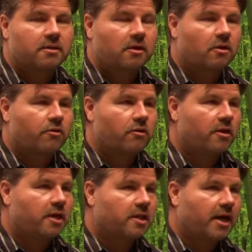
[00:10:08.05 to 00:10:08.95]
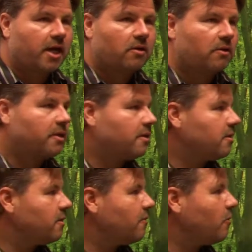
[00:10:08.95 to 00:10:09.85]
The closer you get to Ireland,
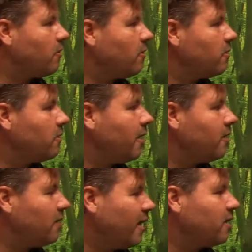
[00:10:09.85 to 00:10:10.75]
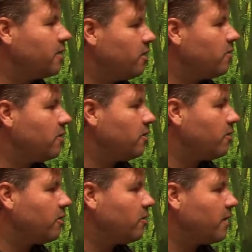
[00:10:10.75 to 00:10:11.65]
the more likely you're
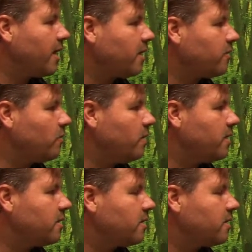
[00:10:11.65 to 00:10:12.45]
going to react to wheat.